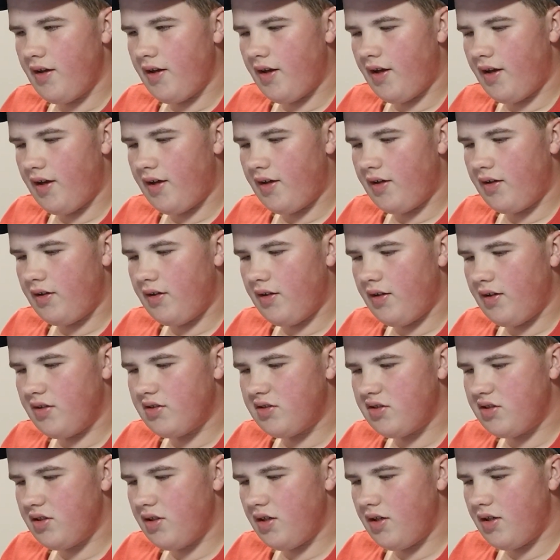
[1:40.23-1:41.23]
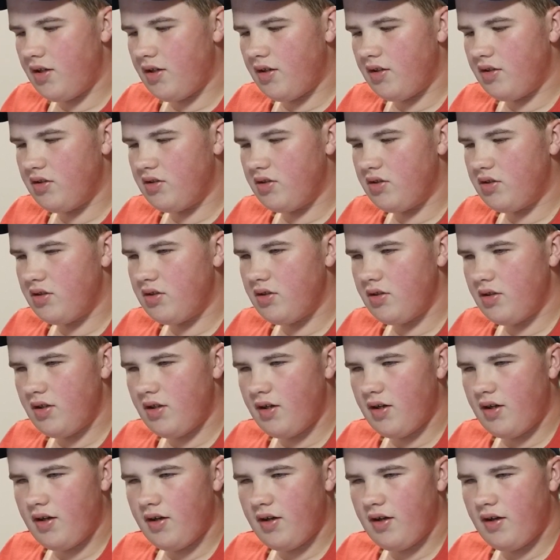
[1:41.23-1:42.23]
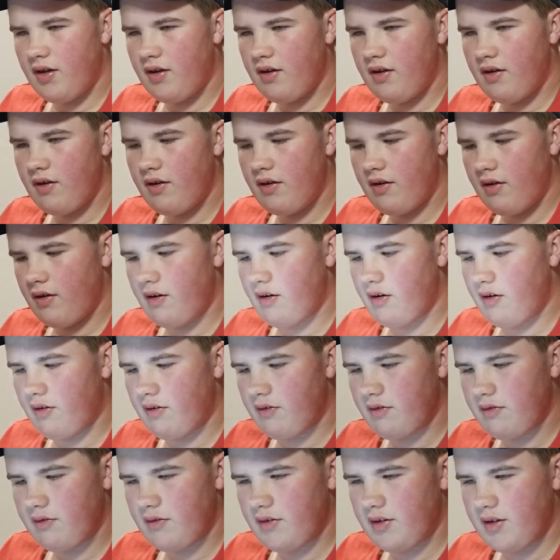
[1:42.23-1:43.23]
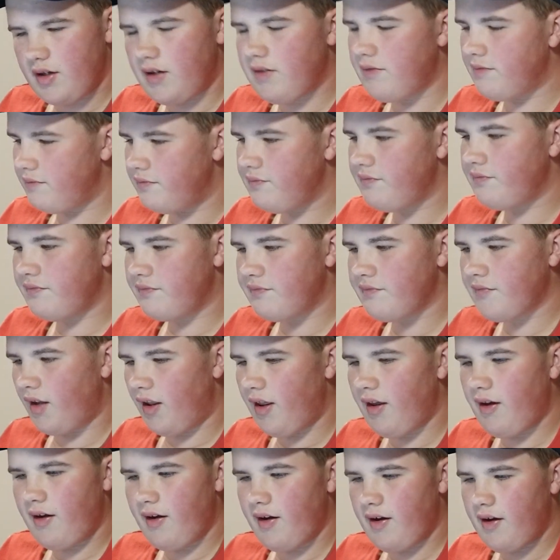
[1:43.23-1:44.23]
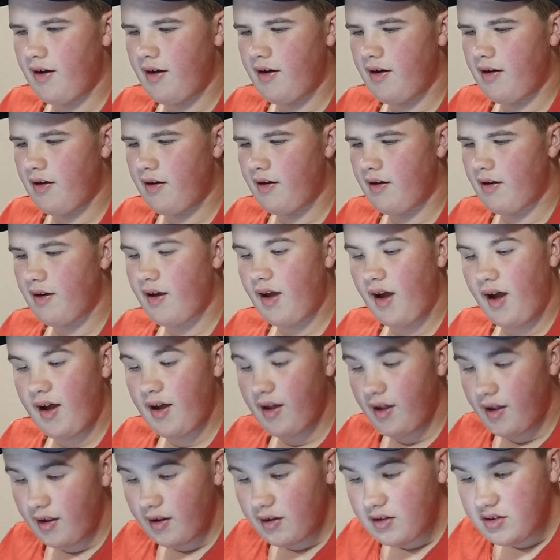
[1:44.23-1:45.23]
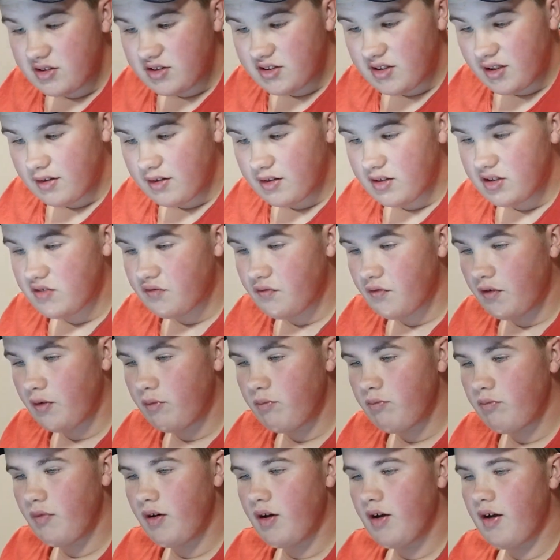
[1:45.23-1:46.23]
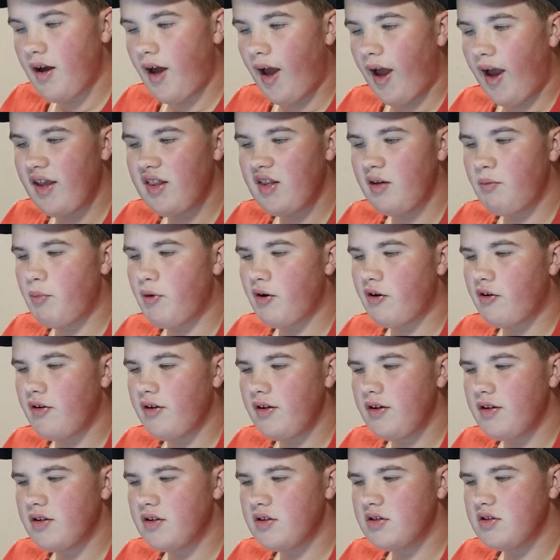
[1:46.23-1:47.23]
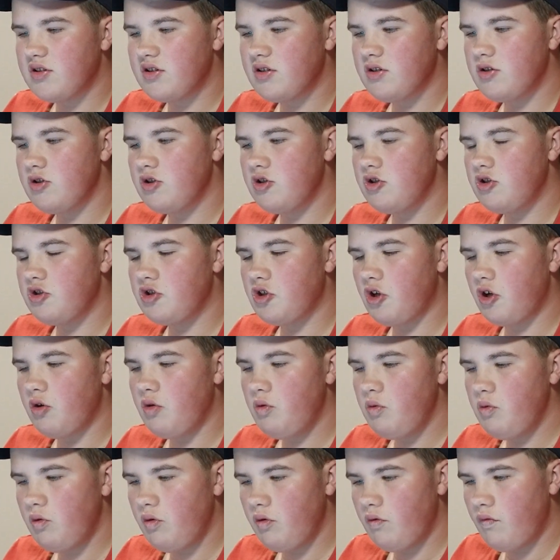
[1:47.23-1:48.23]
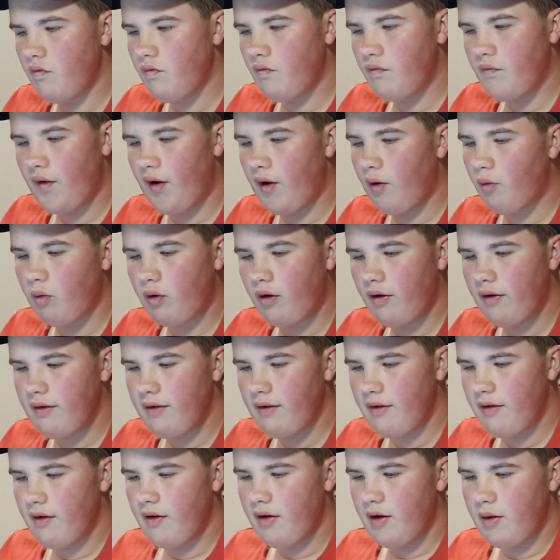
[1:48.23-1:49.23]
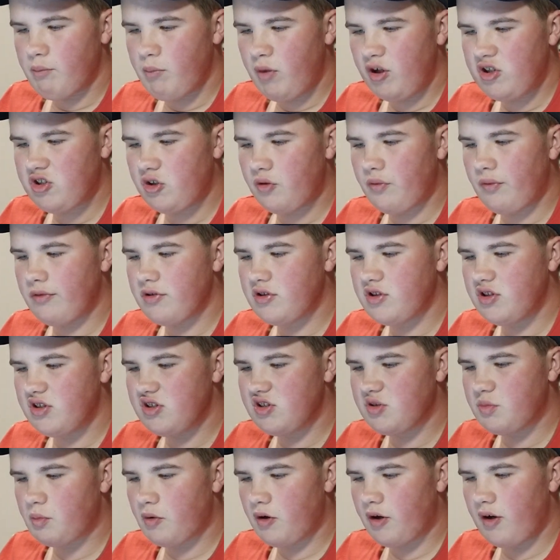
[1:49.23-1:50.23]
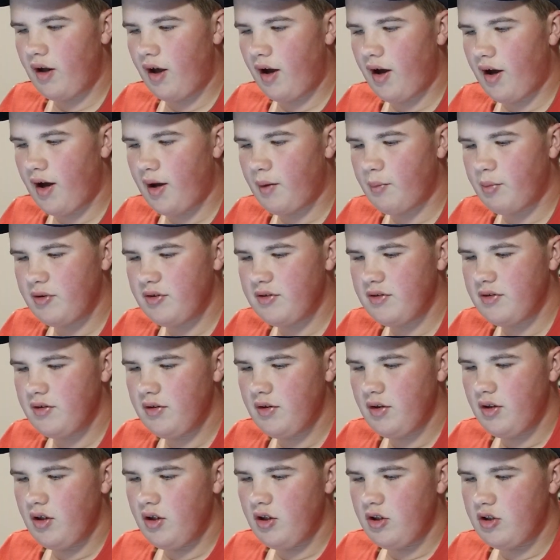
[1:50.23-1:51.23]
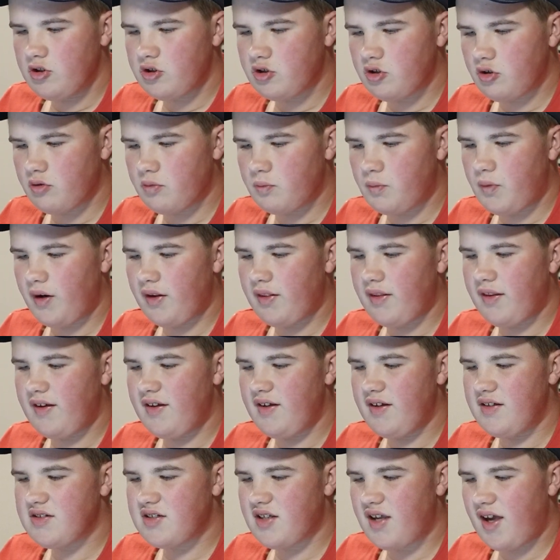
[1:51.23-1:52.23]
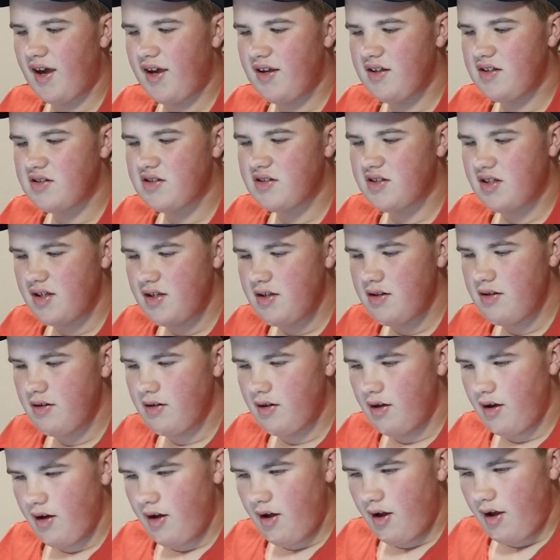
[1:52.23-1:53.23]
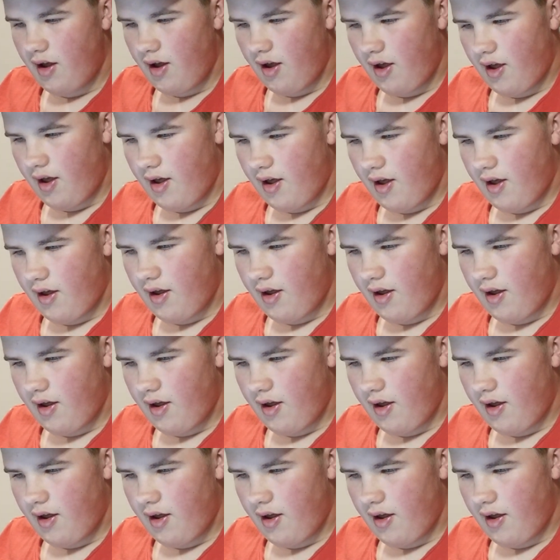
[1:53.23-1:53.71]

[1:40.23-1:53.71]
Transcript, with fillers: Uh, yes, it is. Uh, yeah. Uh, cast in this film, Halle Berry is Joe Fowler, Patrick Wilson is Brian Harper, John Bradley is KC, uh,